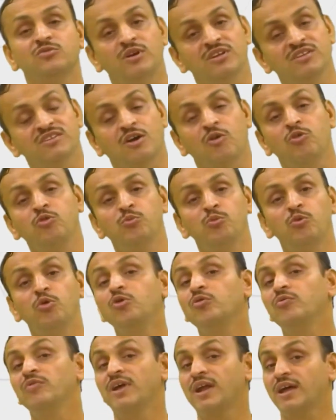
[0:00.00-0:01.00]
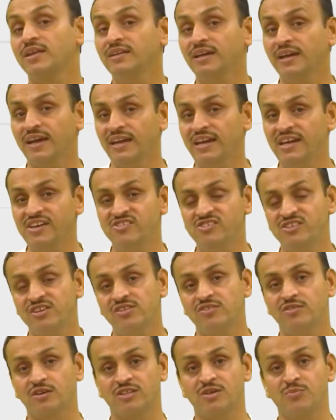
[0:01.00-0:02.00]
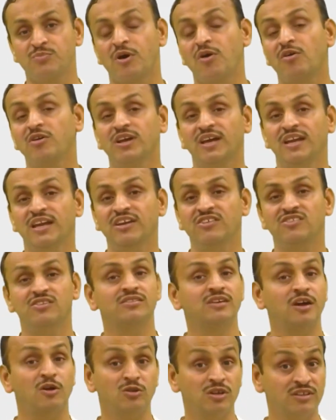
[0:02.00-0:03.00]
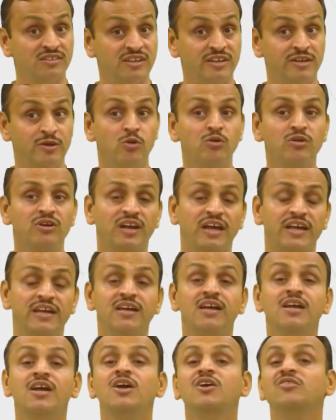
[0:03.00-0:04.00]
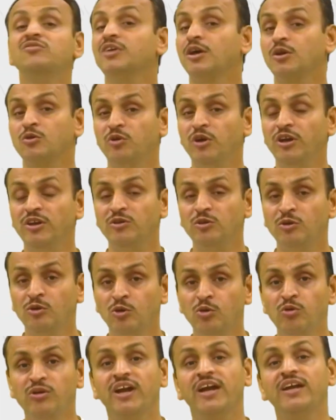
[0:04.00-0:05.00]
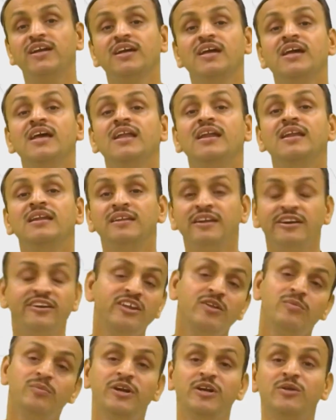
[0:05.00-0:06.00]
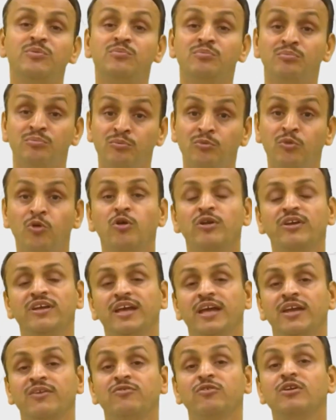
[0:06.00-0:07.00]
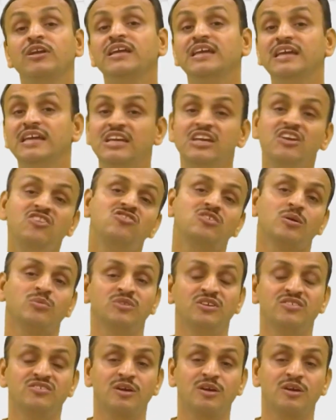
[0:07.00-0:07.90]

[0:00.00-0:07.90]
what is the output, where are the connections, are the power connections, how does it look like. We are going to look at little bit more carefully each of this